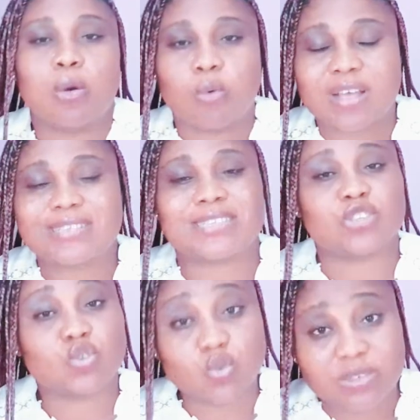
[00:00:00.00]
once
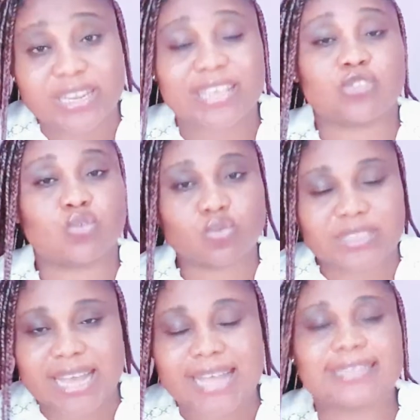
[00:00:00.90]
in 2 days do
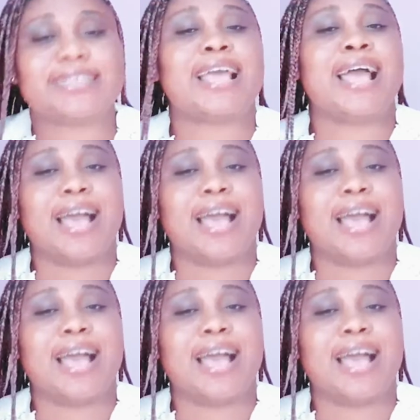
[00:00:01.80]
that,